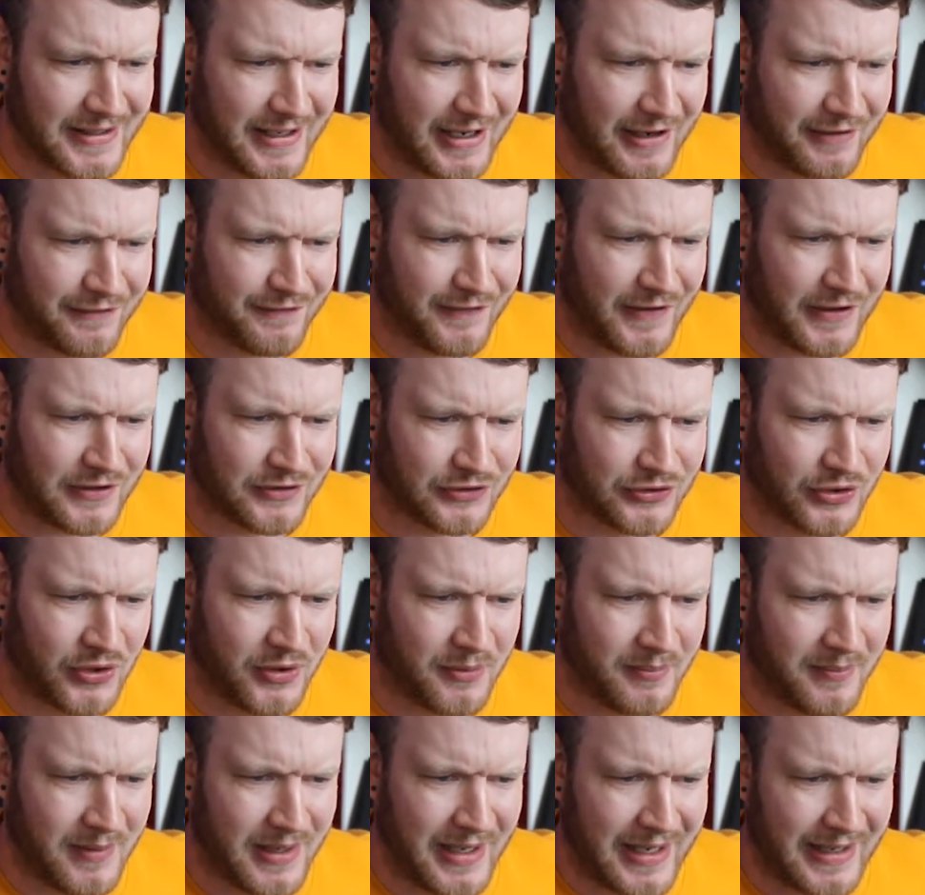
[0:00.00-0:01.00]
I felt
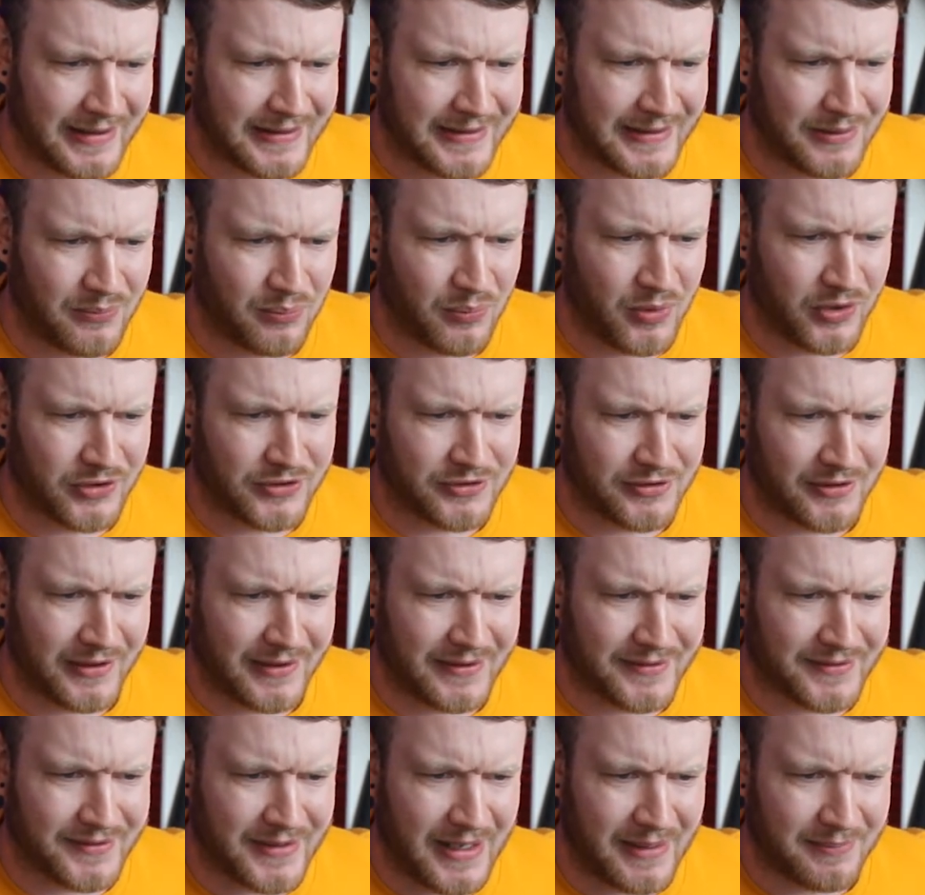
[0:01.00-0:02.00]
numb. I didn't want to
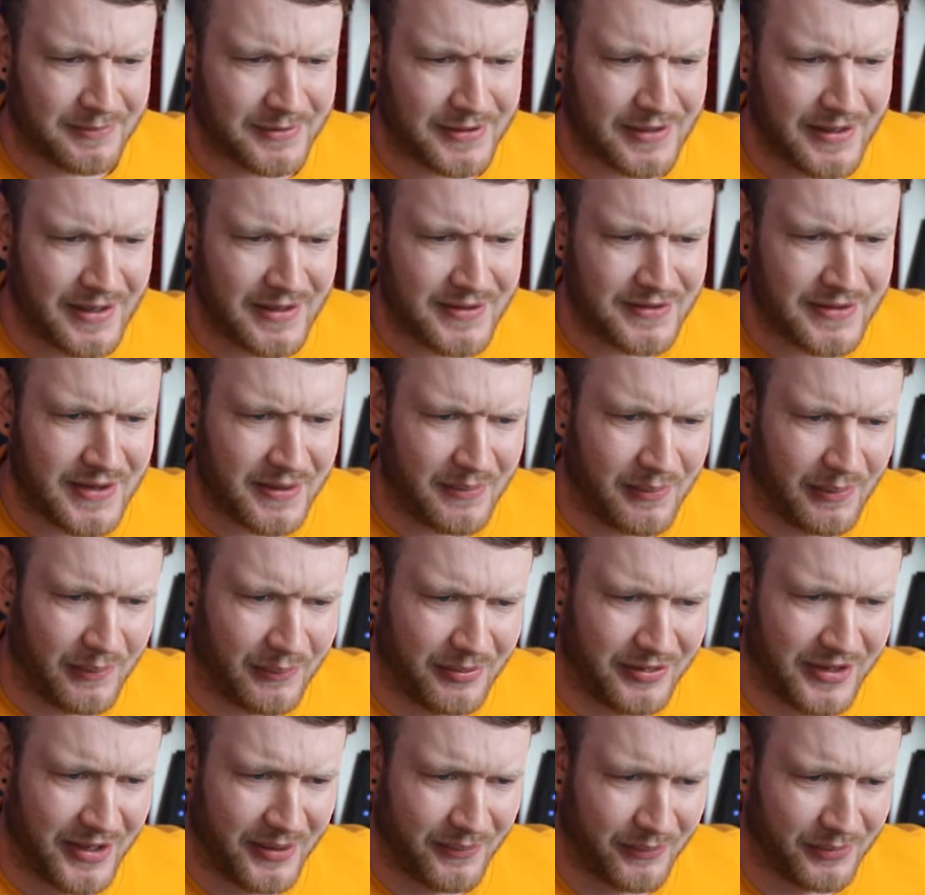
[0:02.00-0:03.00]
accept
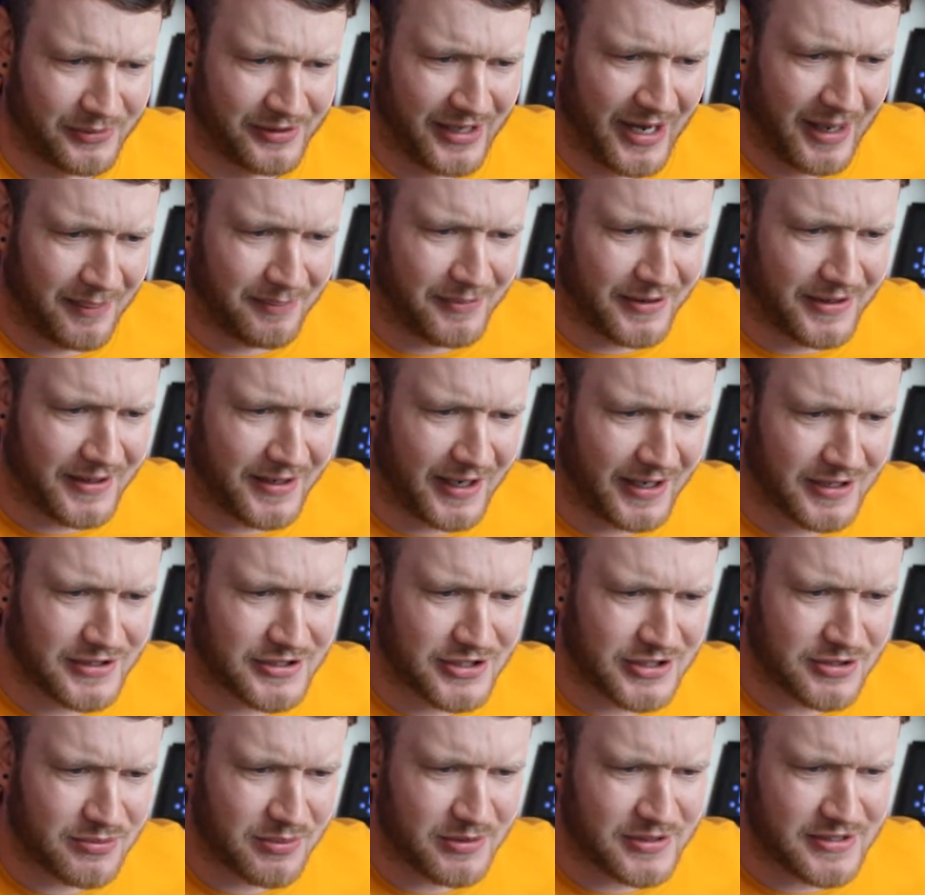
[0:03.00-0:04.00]
that was happening. I
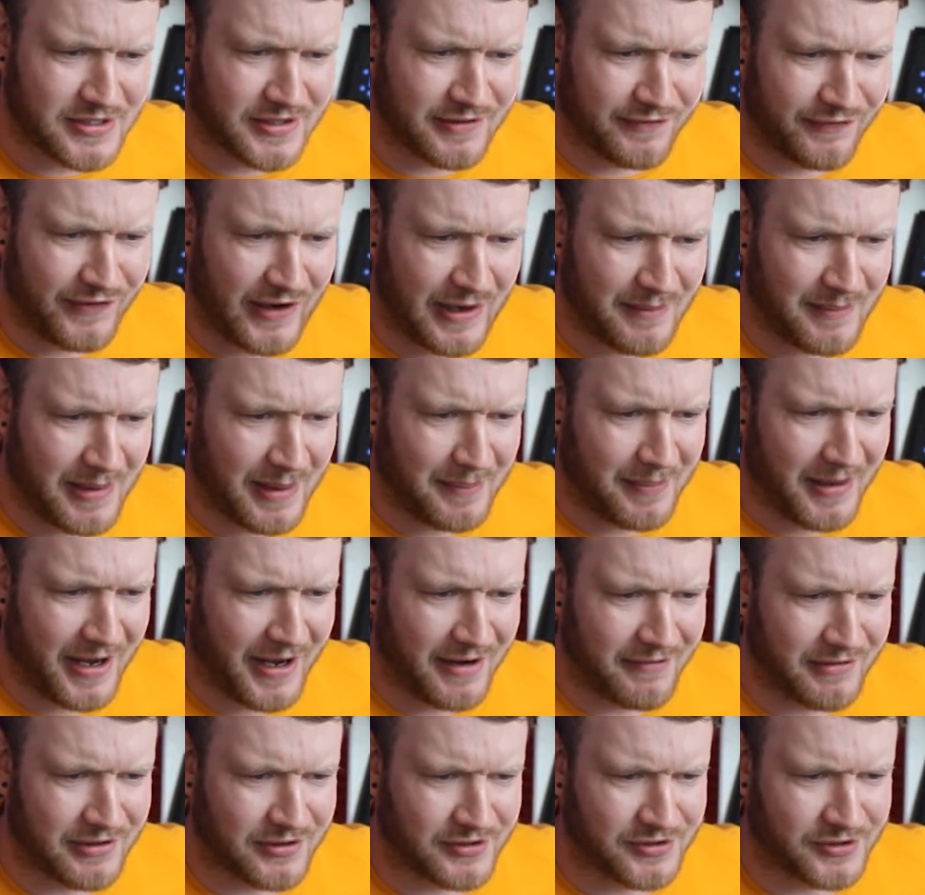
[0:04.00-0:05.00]
just wanted to find my
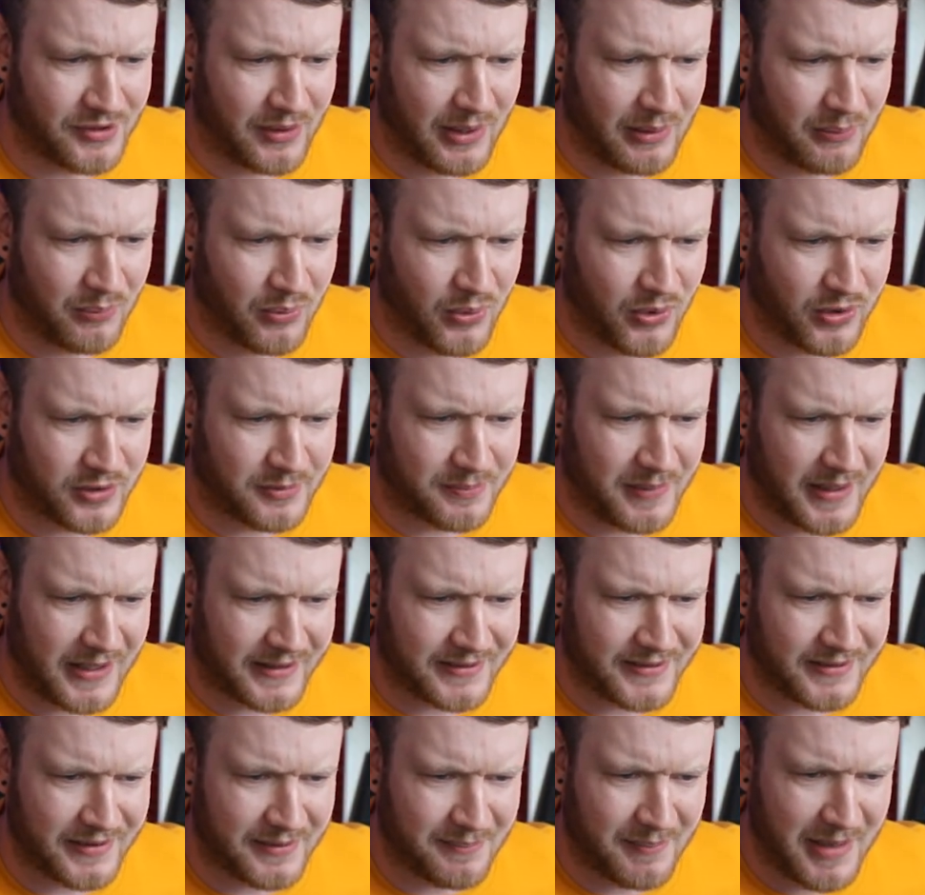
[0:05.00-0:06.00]
parents. So I walked back
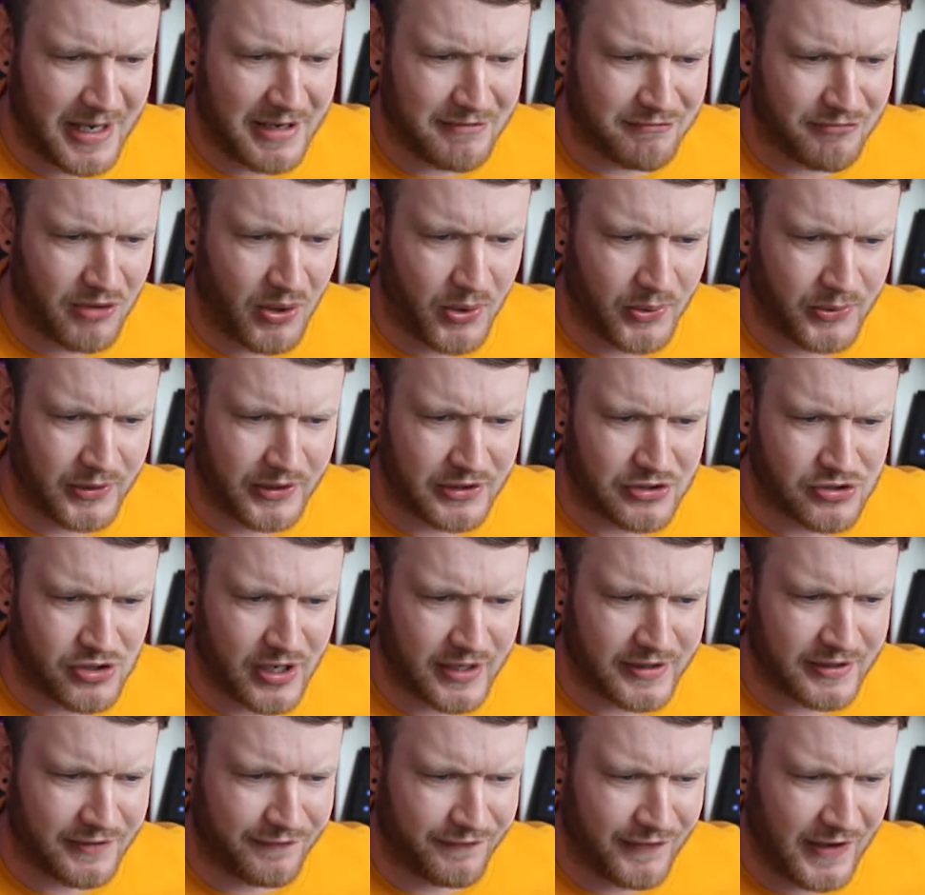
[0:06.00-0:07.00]
to the main road and
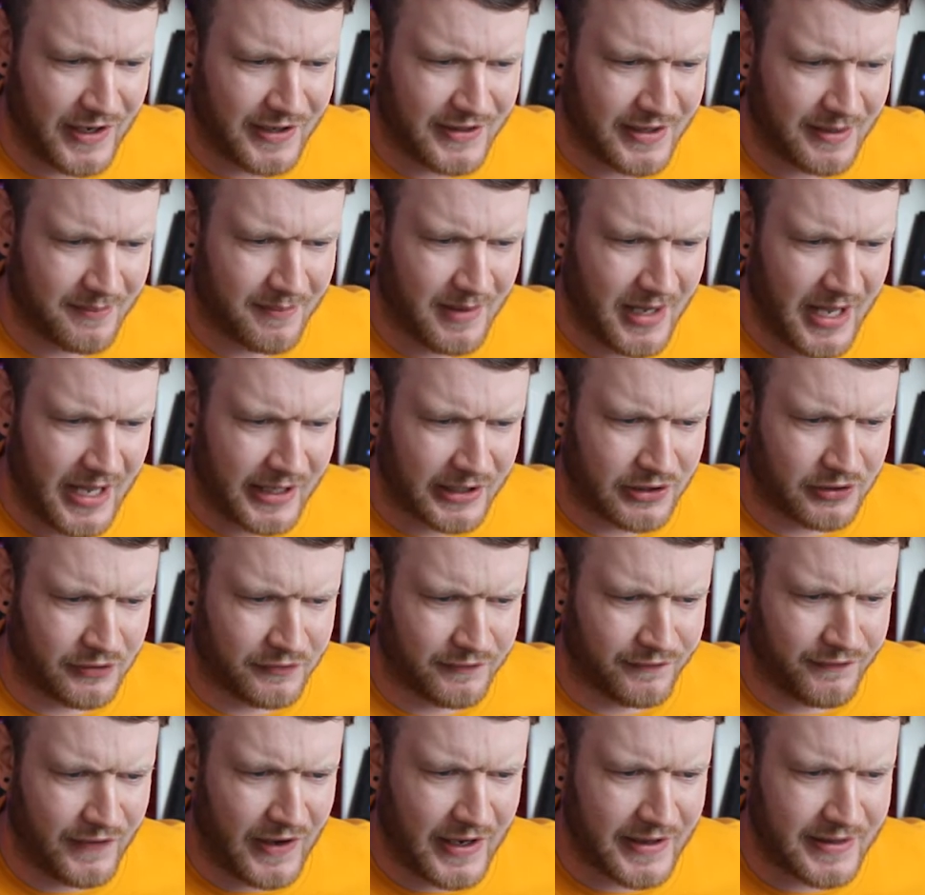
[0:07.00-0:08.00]
tried to find them. I
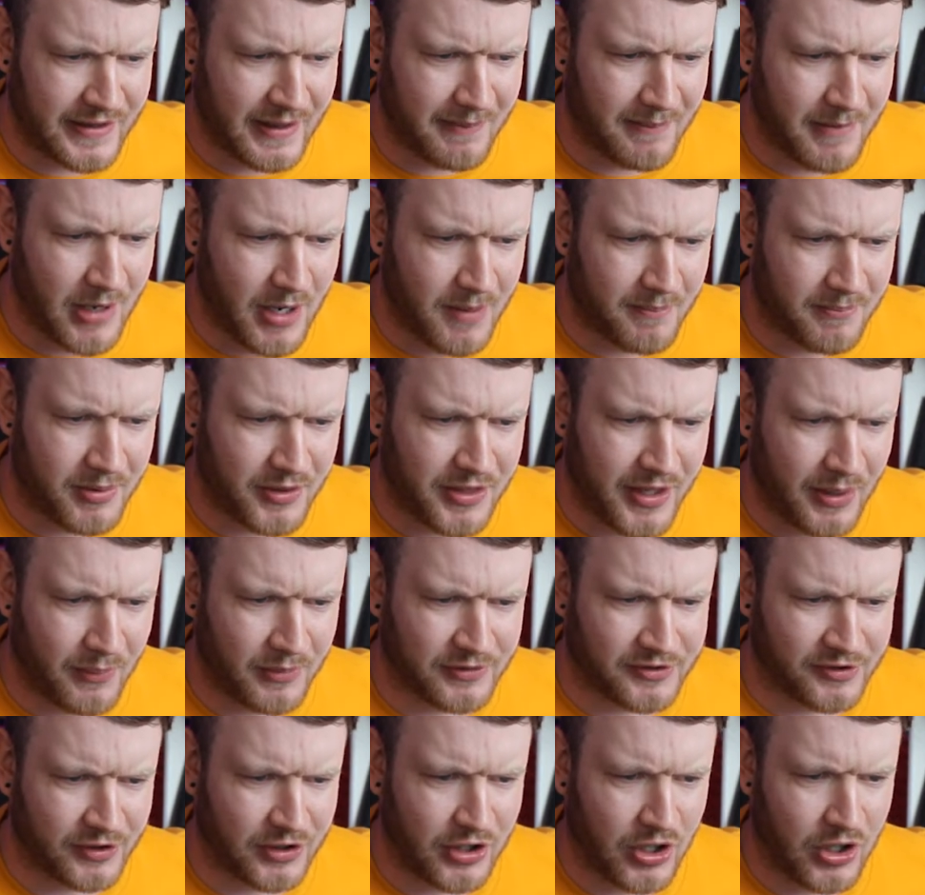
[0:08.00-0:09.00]
couldn't find them, but there
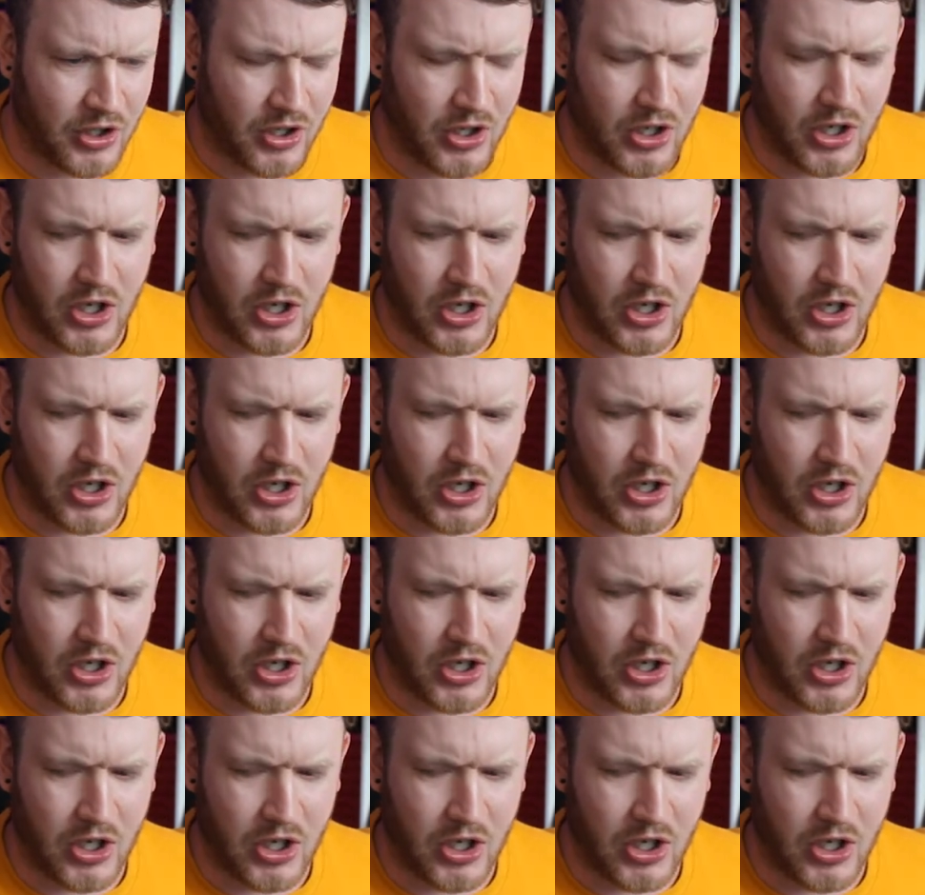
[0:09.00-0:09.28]
was a car.